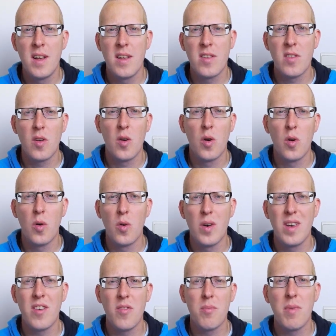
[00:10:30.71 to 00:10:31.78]
So
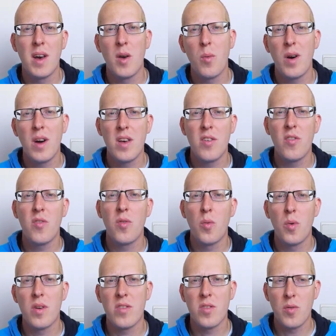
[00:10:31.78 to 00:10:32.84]
if my wife
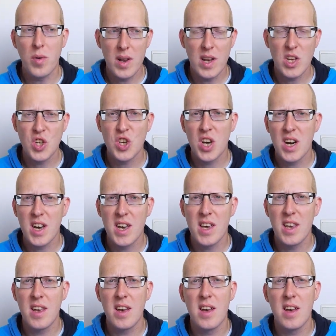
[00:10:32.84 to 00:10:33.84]
was really shy